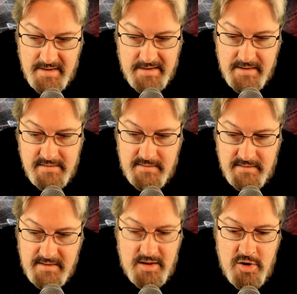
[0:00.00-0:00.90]
Like
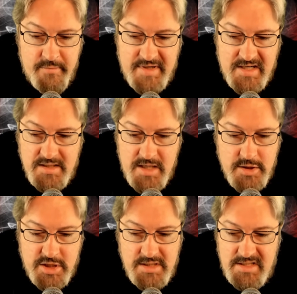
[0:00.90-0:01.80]
the human
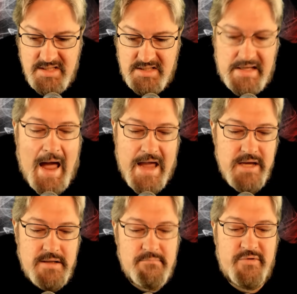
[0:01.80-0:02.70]
condition is
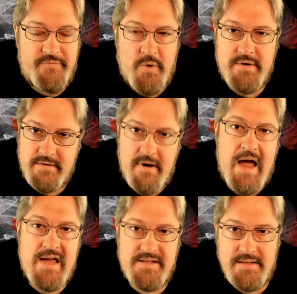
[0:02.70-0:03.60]
dying before your
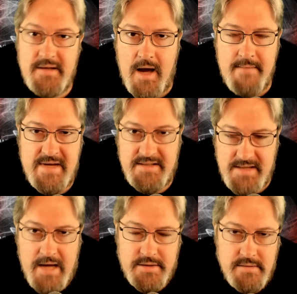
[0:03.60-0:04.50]
eyes in the comment
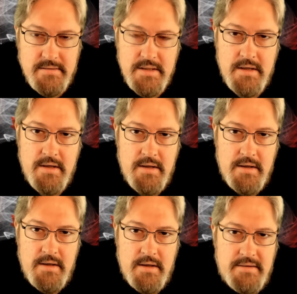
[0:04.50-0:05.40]
section.
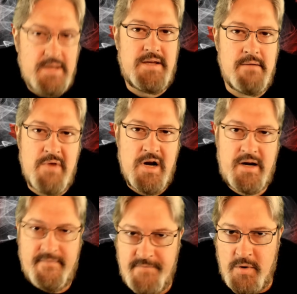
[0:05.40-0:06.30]
Did the
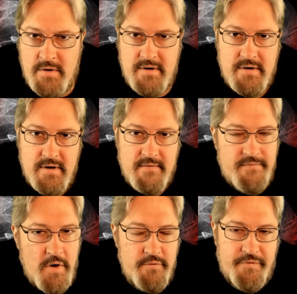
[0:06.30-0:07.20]
American voter
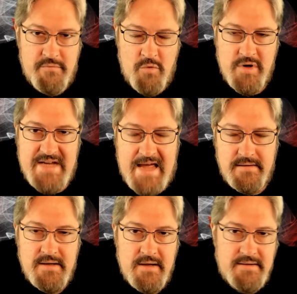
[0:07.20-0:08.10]
vote for more
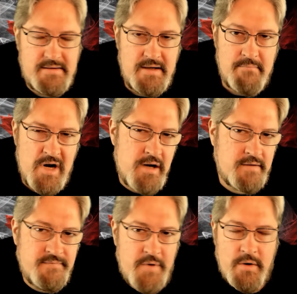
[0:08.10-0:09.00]
debt? Did the
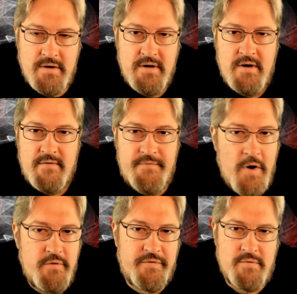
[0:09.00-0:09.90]
American voter
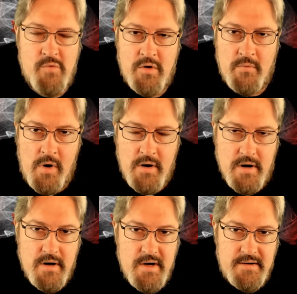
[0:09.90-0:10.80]
vote for more
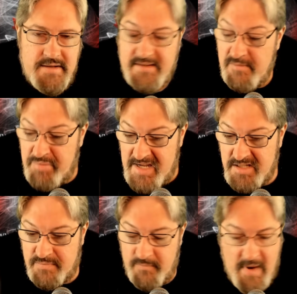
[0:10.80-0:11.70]
war?
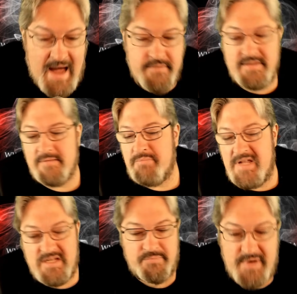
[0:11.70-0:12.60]
How did the
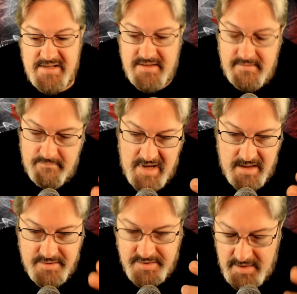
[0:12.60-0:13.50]
peace president
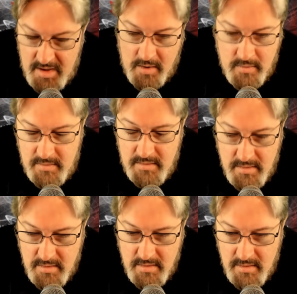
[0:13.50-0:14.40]
manage to go
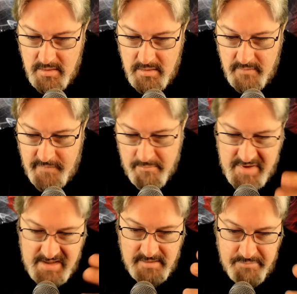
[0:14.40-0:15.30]
from
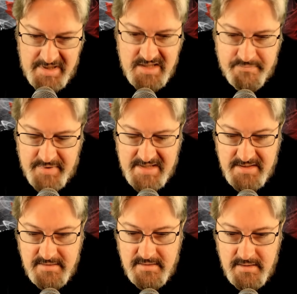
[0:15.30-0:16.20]
being the peace
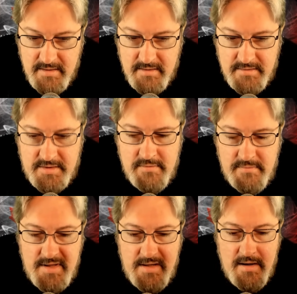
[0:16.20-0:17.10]
president
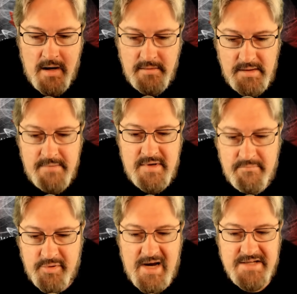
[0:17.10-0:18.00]
to the
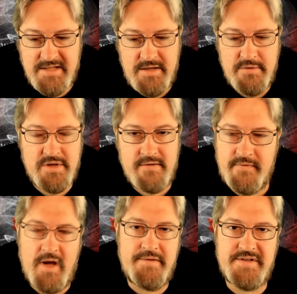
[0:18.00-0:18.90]
unlimited prosecution
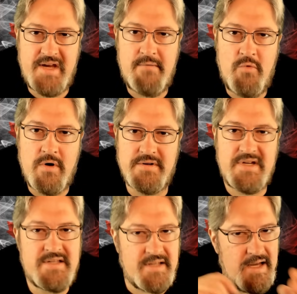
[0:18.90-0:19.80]
of all the same wars?
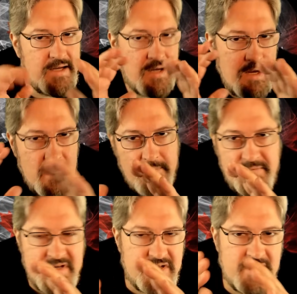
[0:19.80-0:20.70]
It's like
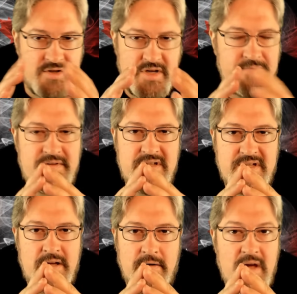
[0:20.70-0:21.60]
the shift is
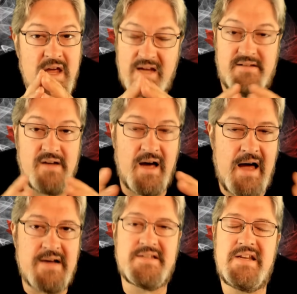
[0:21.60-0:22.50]
subtle. He
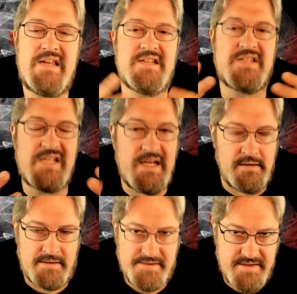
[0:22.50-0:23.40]
talks and he
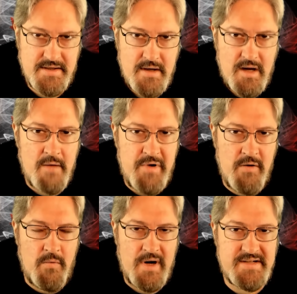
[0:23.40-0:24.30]
signals
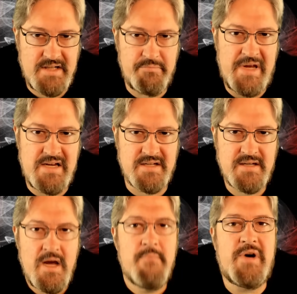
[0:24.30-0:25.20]
about wanting
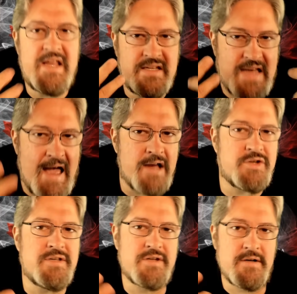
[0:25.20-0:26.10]
peace, but his
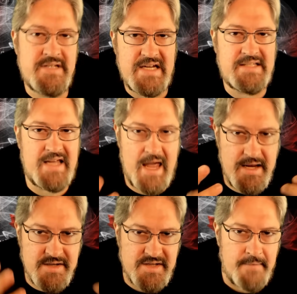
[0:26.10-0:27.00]
actions are
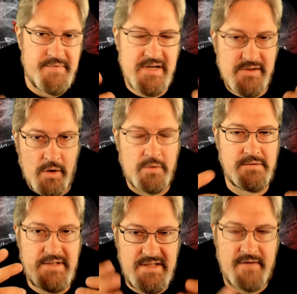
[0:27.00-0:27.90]
dictating something
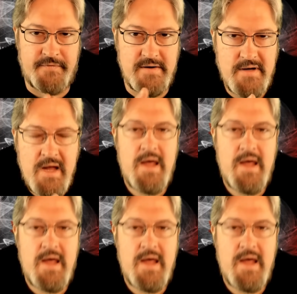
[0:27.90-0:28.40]
totally different.